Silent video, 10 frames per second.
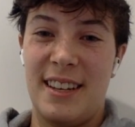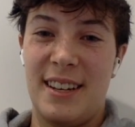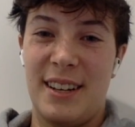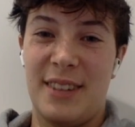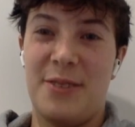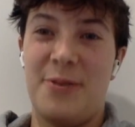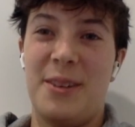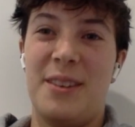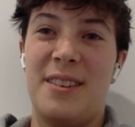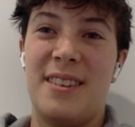it's
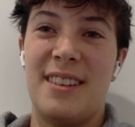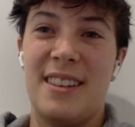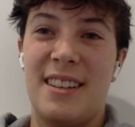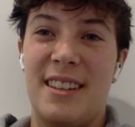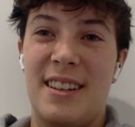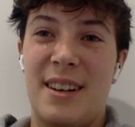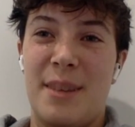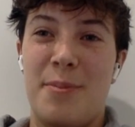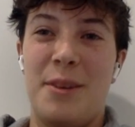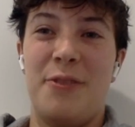always
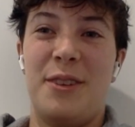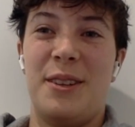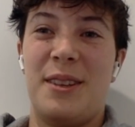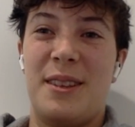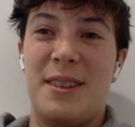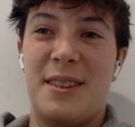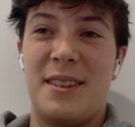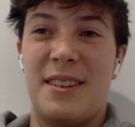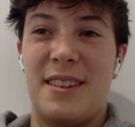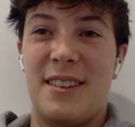a bit of a
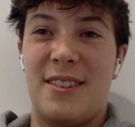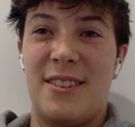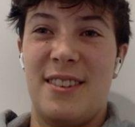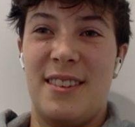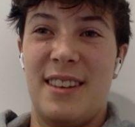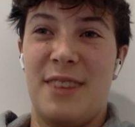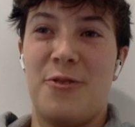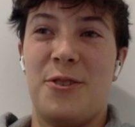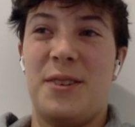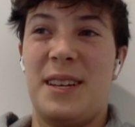
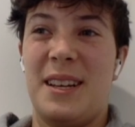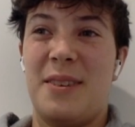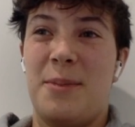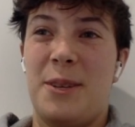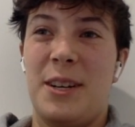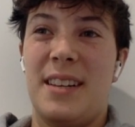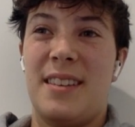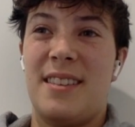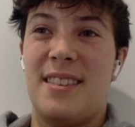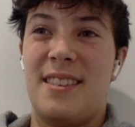interesting experience
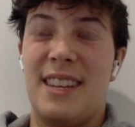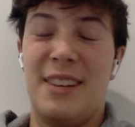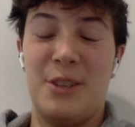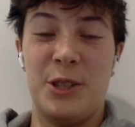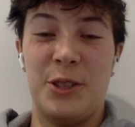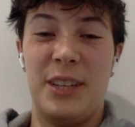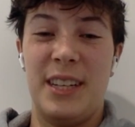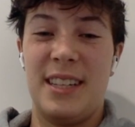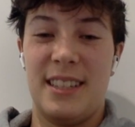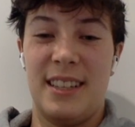
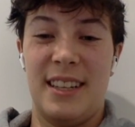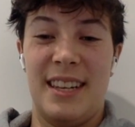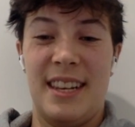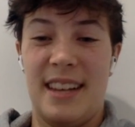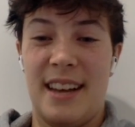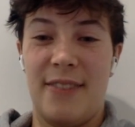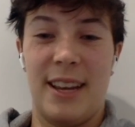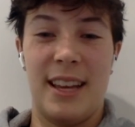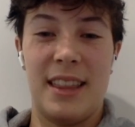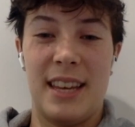internally to
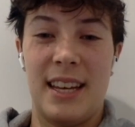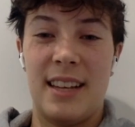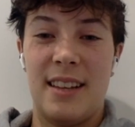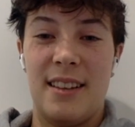navigate that